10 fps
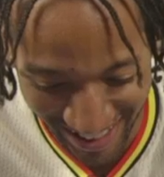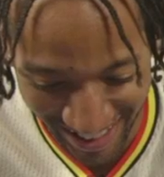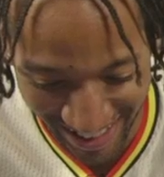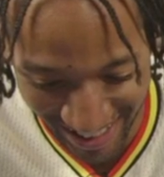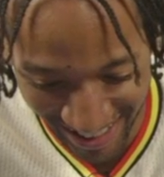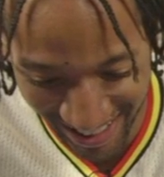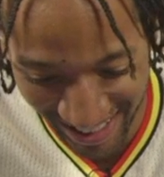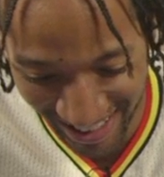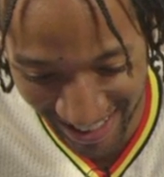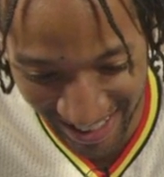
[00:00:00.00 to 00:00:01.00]

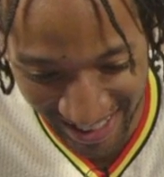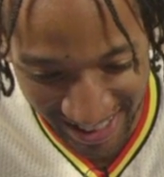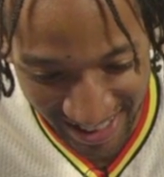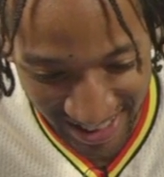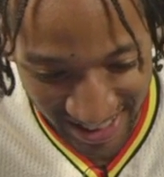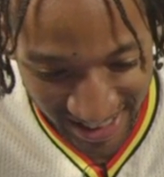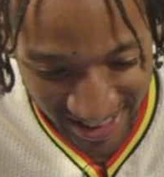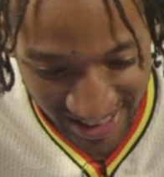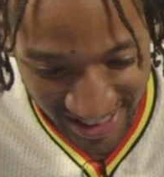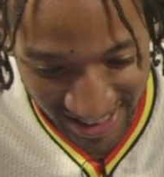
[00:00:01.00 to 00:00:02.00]

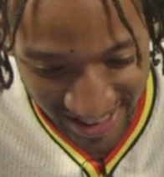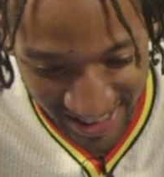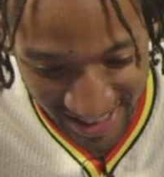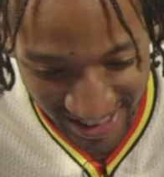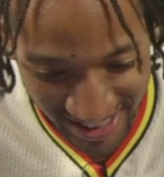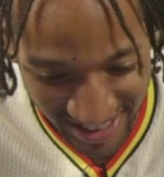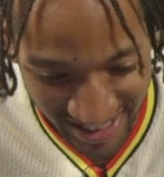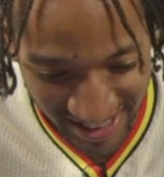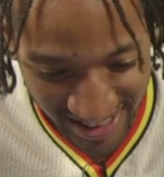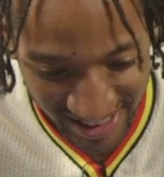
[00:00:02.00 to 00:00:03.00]

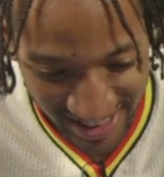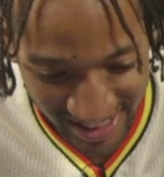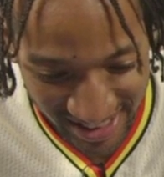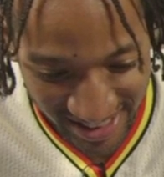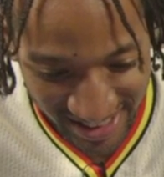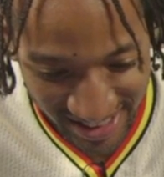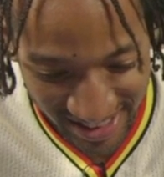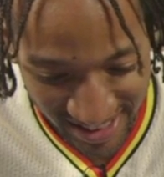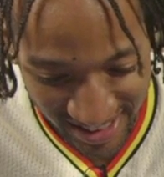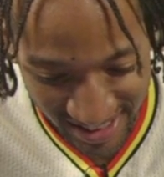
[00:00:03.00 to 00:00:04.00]

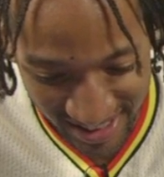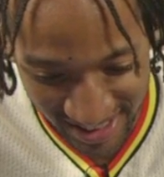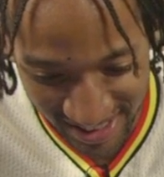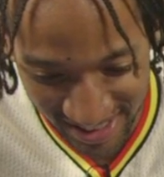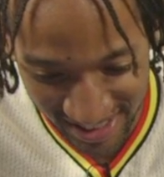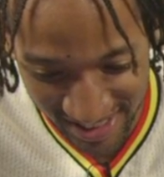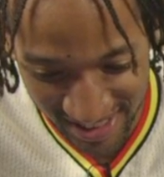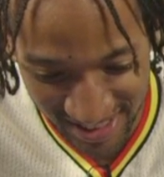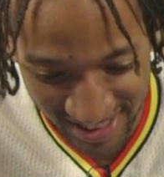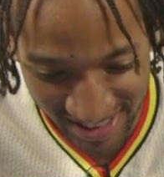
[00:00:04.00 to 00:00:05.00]

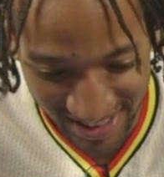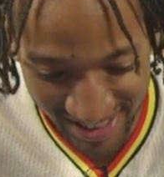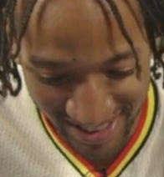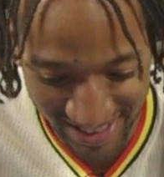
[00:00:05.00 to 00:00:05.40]
(not speaking)